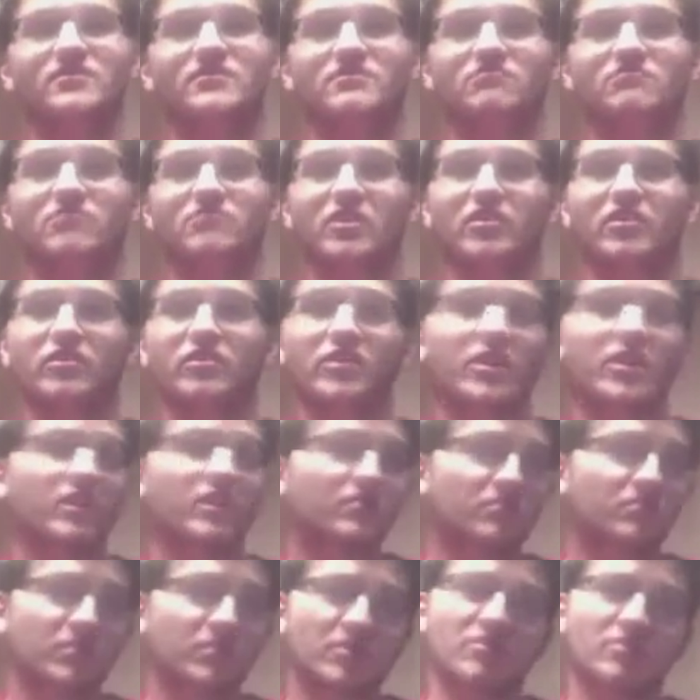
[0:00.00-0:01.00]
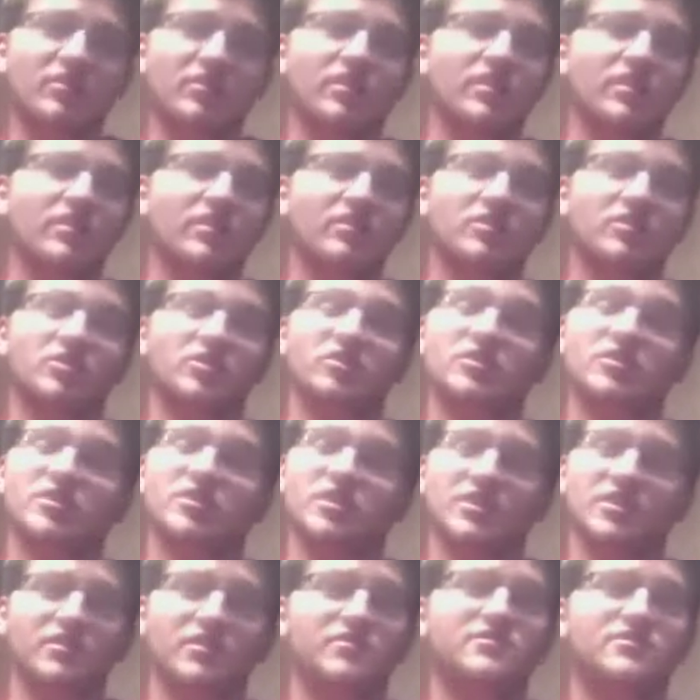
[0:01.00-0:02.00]
a thing of beauty. It looked
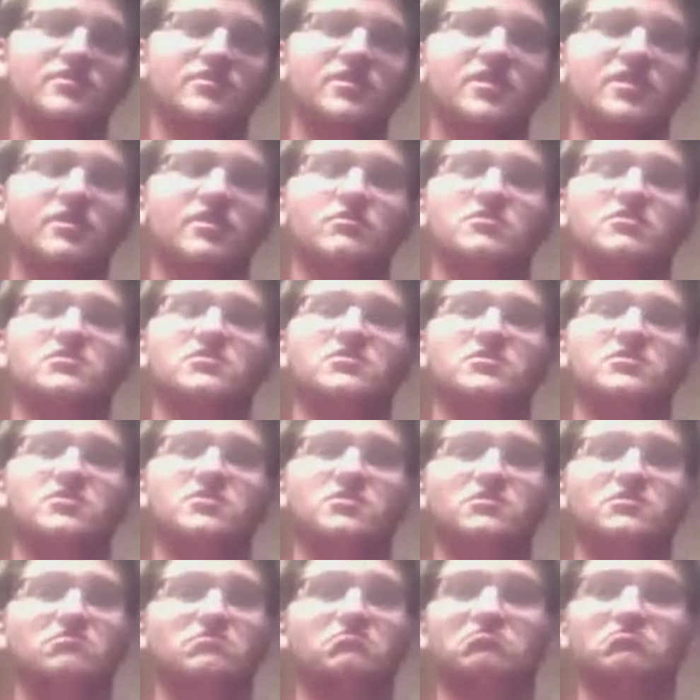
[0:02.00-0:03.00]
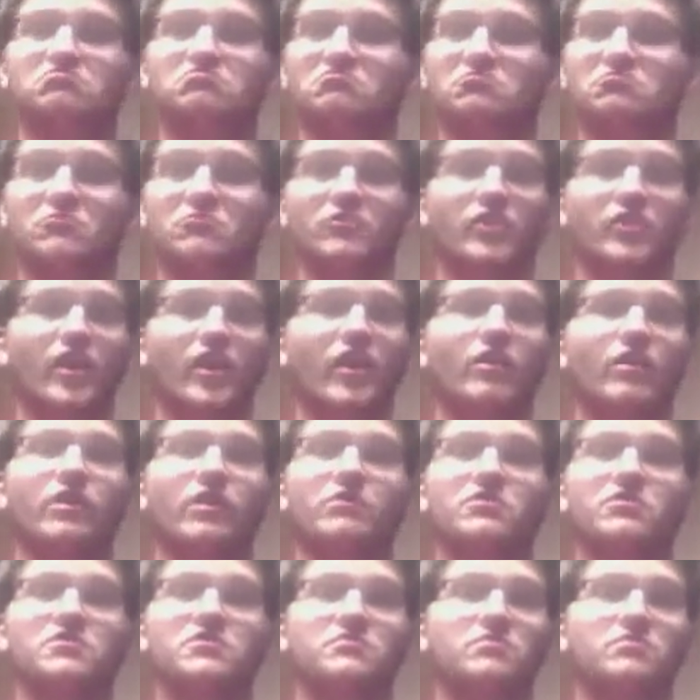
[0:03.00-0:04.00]
easy. He was just there. It
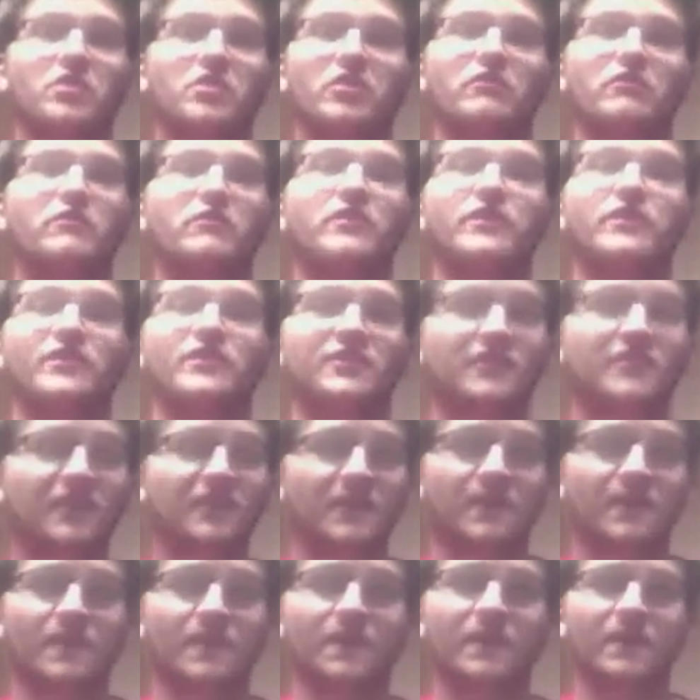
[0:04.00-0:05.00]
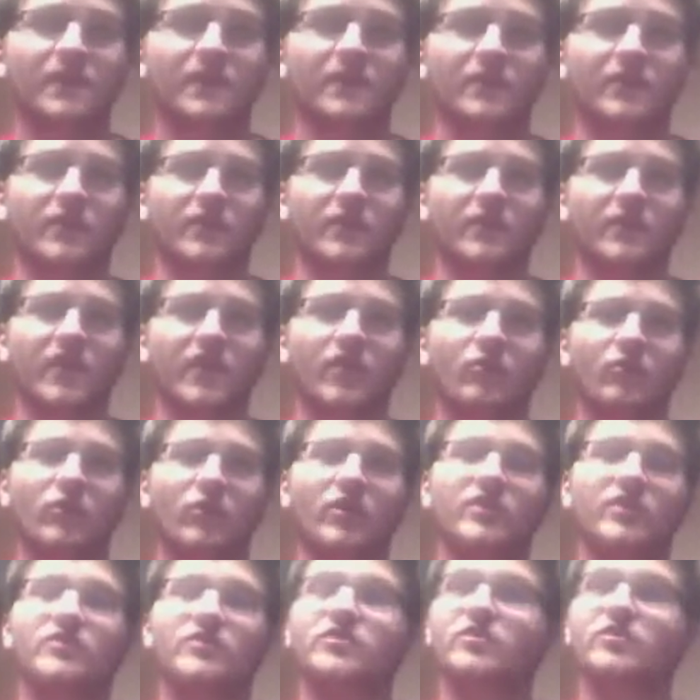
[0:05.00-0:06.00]
was perfect. Then that
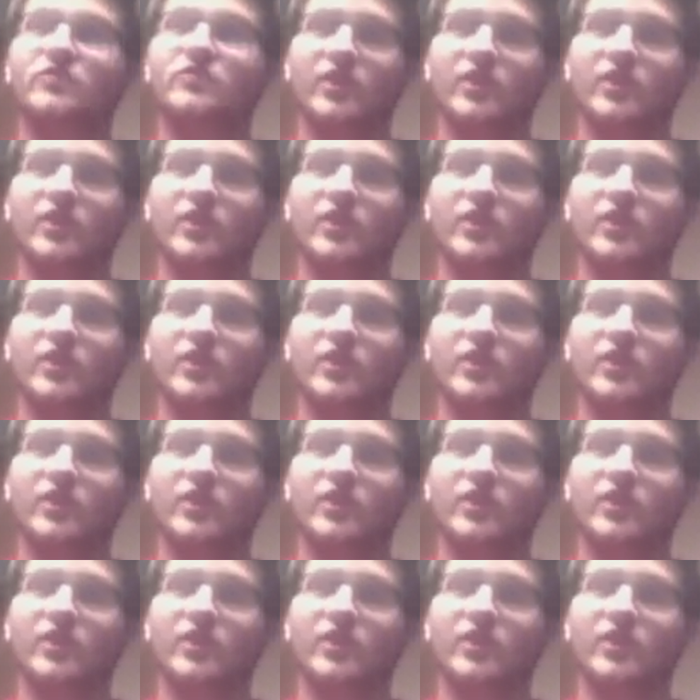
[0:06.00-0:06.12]
one to Greg